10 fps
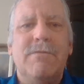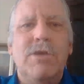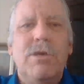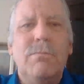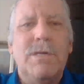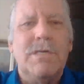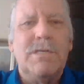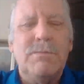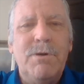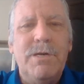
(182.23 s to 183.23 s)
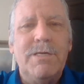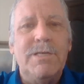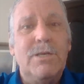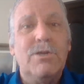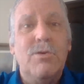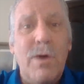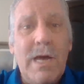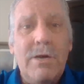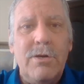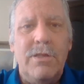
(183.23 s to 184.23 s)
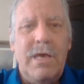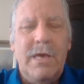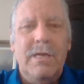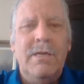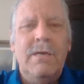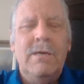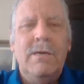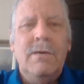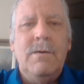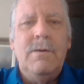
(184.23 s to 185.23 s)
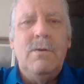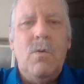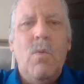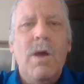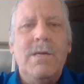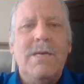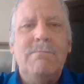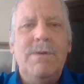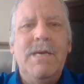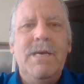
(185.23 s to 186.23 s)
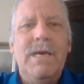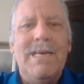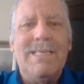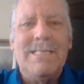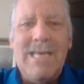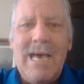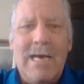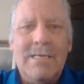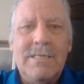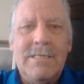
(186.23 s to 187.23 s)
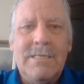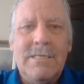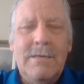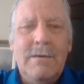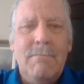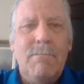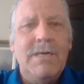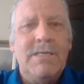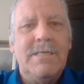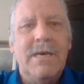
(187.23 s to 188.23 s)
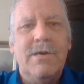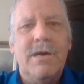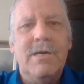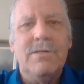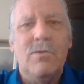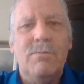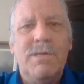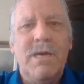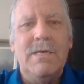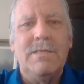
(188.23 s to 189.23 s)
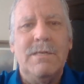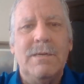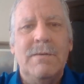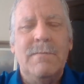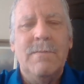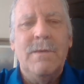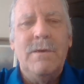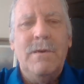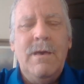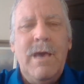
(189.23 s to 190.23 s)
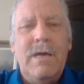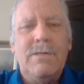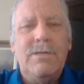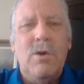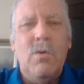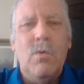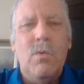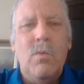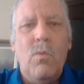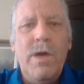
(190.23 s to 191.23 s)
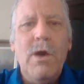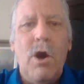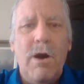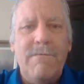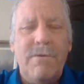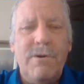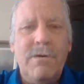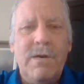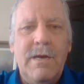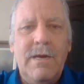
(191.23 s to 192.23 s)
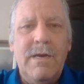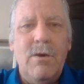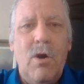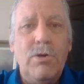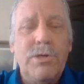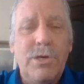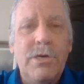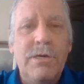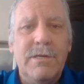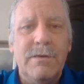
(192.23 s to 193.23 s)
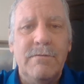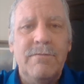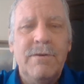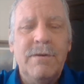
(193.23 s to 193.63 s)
of the human experience is greater than what can be assessed by standardized norm testing. And so we offer an alternative.